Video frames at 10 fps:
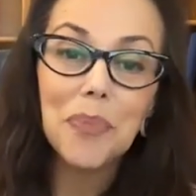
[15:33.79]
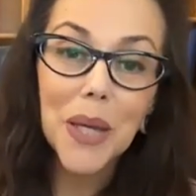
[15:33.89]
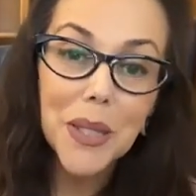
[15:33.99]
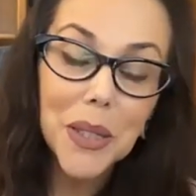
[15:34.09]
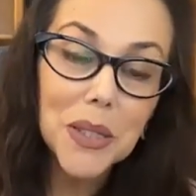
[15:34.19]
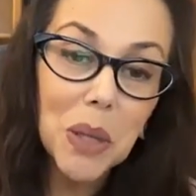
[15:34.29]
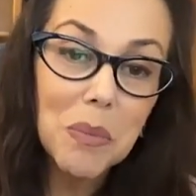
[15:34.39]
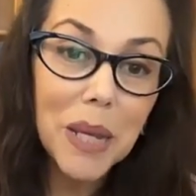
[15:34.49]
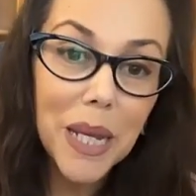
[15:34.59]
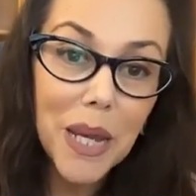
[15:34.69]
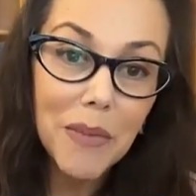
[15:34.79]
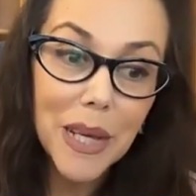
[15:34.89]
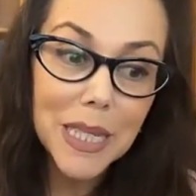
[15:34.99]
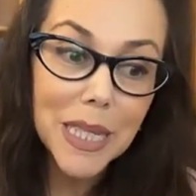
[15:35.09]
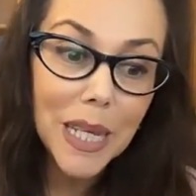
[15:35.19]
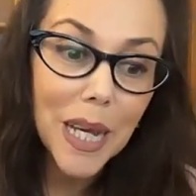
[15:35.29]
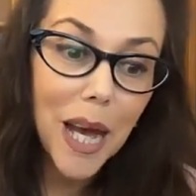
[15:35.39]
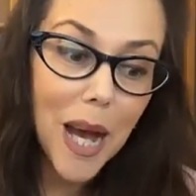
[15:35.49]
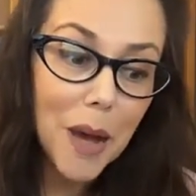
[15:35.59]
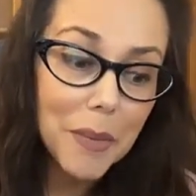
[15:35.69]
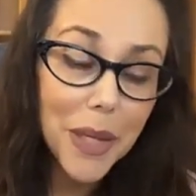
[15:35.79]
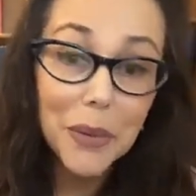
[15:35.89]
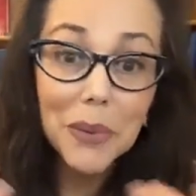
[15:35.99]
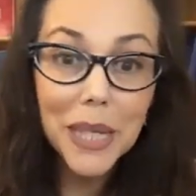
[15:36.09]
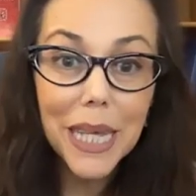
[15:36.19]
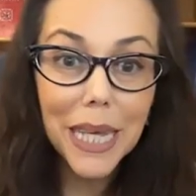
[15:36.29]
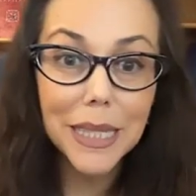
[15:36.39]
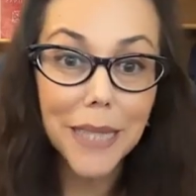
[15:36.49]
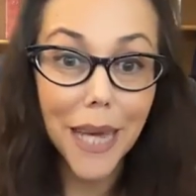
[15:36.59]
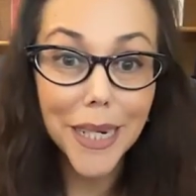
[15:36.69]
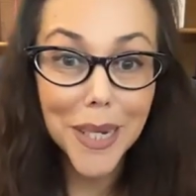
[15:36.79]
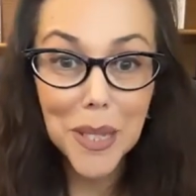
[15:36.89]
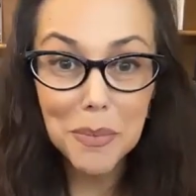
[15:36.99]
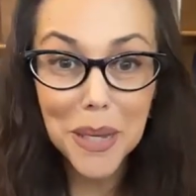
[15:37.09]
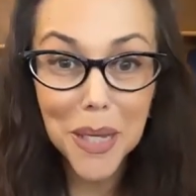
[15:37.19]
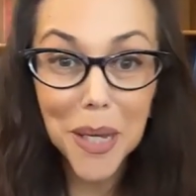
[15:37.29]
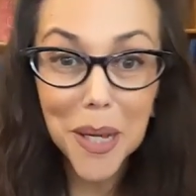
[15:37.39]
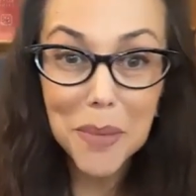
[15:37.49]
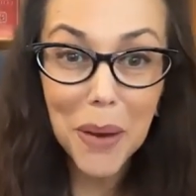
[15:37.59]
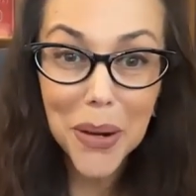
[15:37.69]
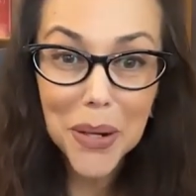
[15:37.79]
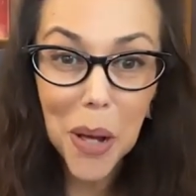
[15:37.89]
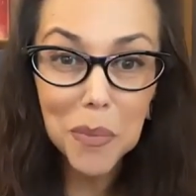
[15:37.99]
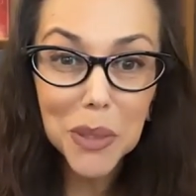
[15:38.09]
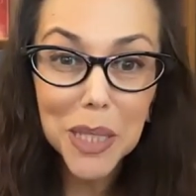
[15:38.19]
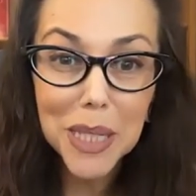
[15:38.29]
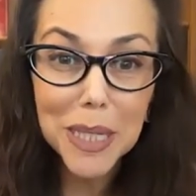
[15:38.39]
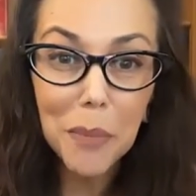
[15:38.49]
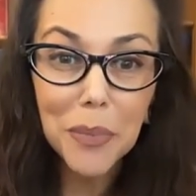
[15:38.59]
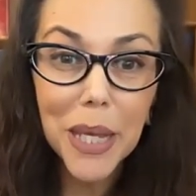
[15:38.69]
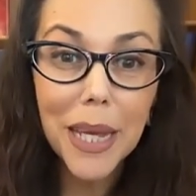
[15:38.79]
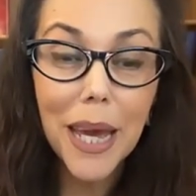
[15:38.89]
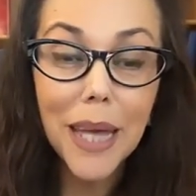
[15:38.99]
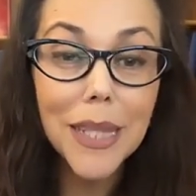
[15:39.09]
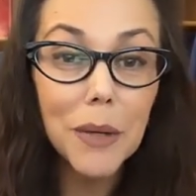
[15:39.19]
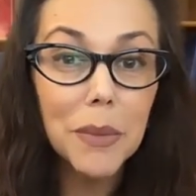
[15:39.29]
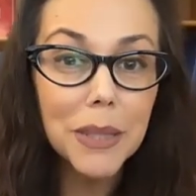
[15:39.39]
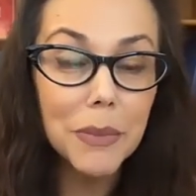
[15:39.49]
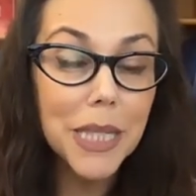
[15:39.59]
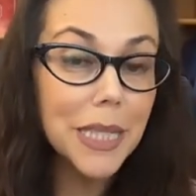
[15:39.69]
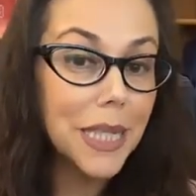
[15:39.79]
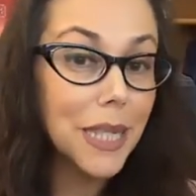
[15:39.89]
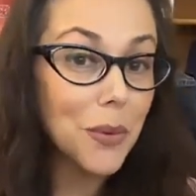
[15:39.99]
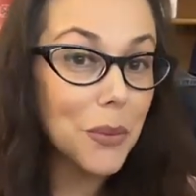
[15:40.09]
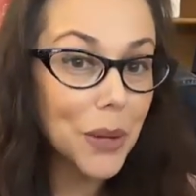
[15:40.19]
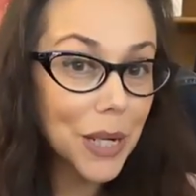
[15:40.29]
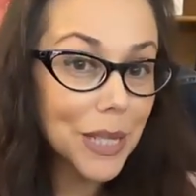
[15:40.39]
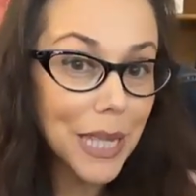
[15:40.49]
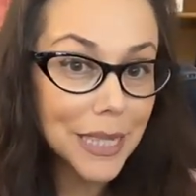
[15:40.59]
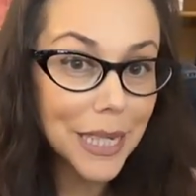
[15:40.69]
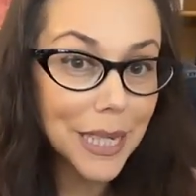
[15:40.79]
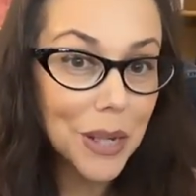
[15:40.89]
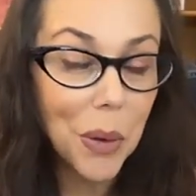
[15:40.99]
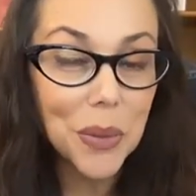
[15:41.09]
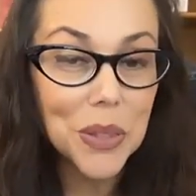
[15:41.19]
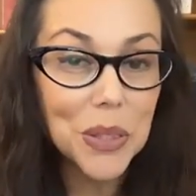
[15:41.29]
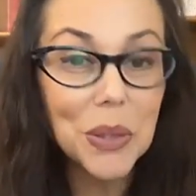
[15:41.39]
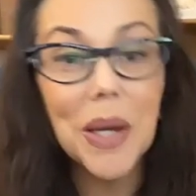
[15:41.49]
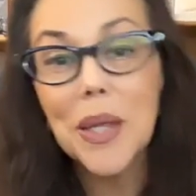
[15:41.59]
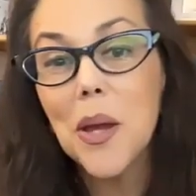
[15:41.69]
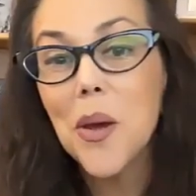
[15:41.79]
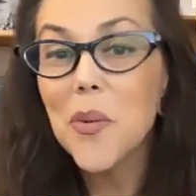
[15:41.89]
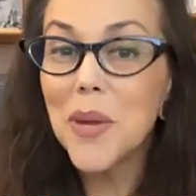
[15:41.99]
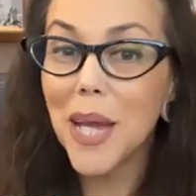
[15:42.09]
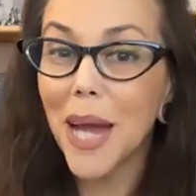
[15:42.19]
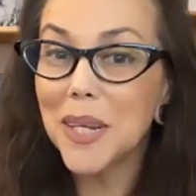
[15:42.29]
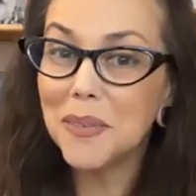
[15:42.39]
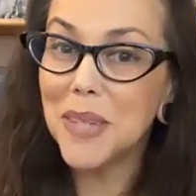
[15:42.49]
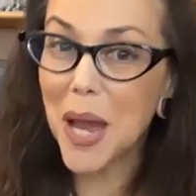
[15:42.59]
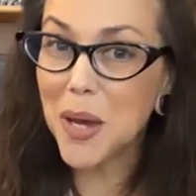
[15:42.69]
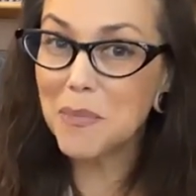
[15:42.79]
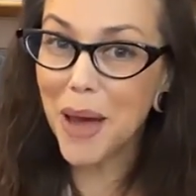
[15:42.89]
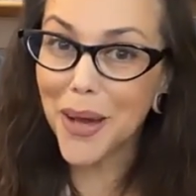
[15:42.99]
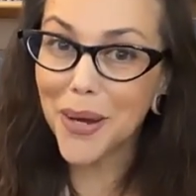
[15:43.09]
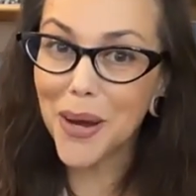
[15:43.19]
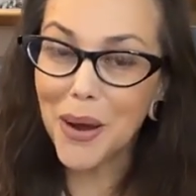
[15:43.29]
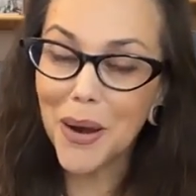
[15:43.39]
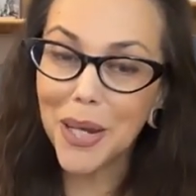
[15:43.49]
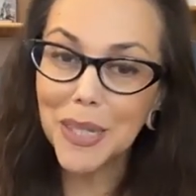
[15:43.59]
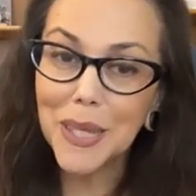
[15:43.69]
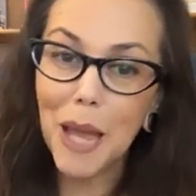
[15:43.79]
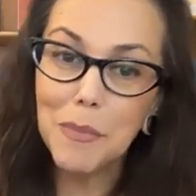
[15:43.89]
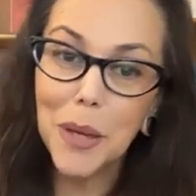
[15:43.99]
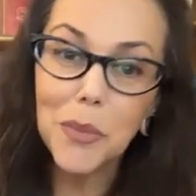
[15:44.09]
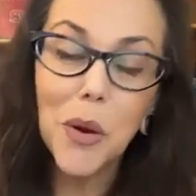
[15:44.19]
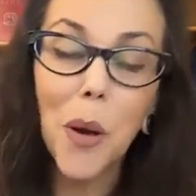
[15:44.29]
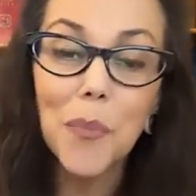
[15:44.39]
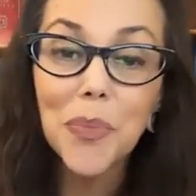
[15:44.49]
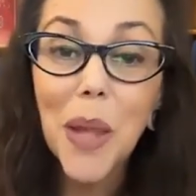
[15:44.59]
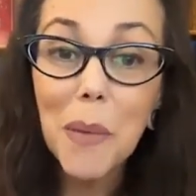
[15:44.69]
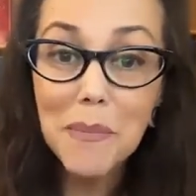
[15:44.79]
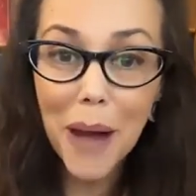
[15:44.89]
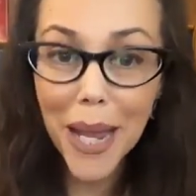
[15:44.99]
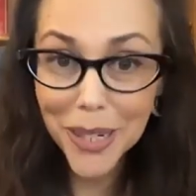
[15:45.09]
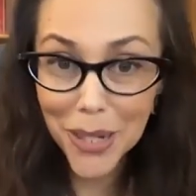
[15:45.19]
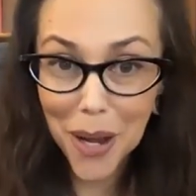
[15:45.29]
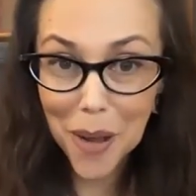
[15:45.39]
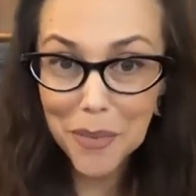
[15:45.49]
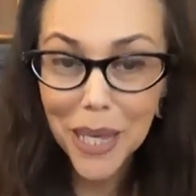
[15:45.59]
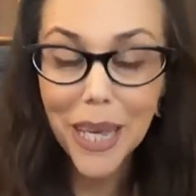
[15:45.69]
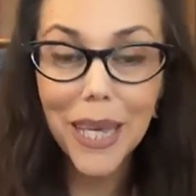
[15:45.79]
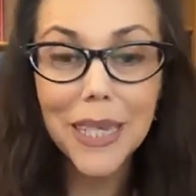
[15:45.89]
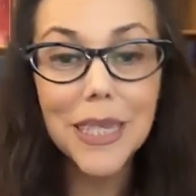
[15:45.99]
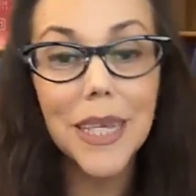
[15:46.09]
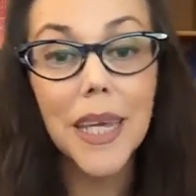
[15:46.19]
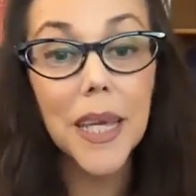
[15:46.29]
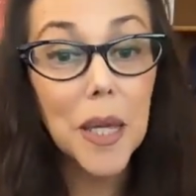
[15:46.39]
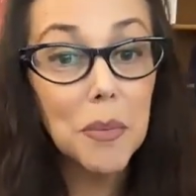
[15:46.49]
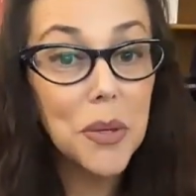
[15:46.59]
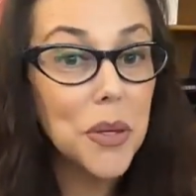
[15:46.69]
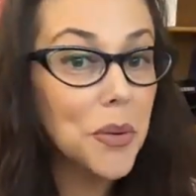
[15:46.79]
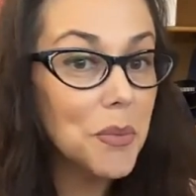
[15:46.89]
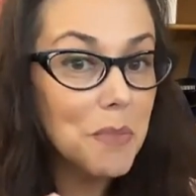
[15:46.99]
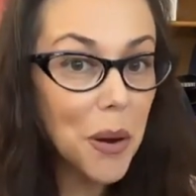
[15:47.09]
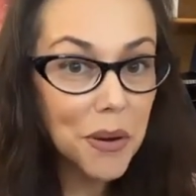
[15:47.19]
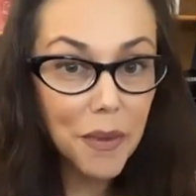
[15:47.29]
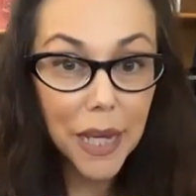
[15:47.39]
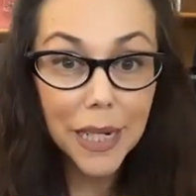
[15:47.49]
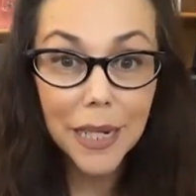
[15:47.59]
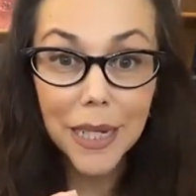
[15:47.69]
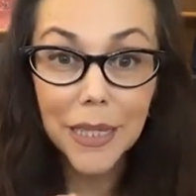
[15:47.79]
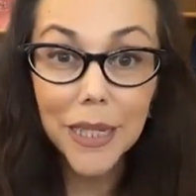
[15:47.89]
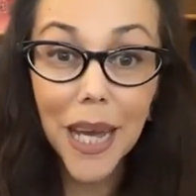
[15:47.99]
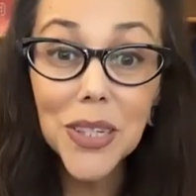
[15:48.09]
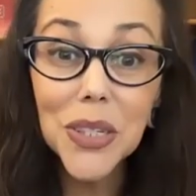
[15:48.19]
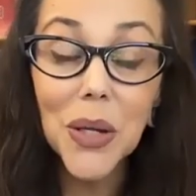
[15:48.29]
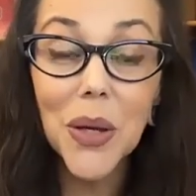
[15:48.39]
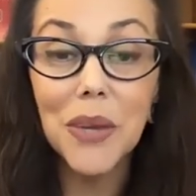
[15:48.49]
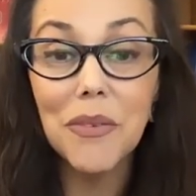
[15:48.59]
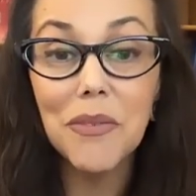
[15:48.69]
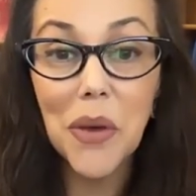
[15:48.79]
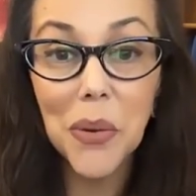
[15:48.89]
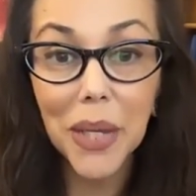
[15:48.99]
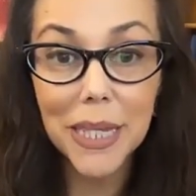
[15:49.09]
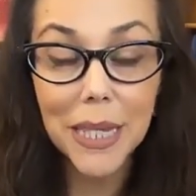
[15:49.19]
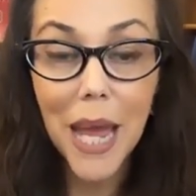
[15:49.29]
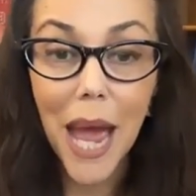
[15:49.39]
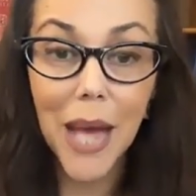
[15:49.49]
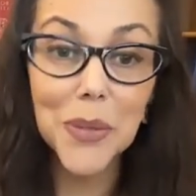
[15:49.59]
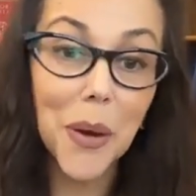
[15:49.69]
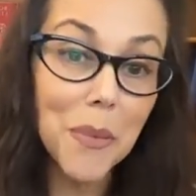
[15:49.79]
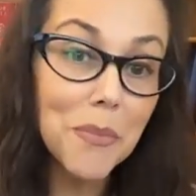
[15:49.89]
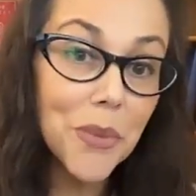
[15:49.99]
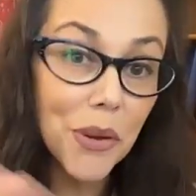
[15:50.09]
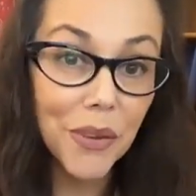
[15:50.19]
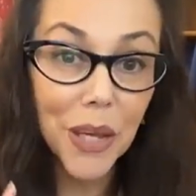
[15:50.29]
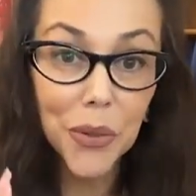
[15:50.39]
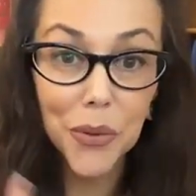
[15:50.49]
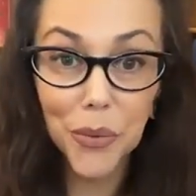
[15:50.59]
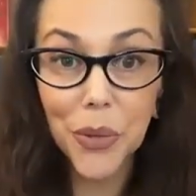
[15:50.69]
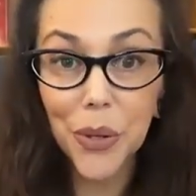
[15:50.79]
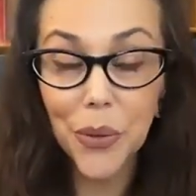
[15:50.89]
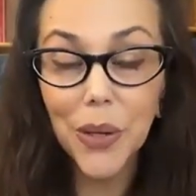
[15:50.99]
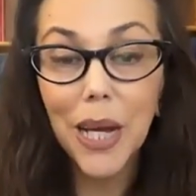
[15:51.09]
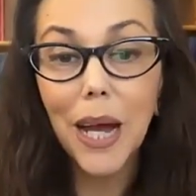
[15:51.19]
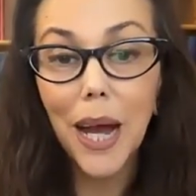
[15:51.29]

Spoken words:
I think so many of us get really excited in the beginning about accomplishing something, and then when we see the work that's going to go into it, we kind of dial back our excitement. Well, my job is to keep you motivated, intentional, and focused as we are moving through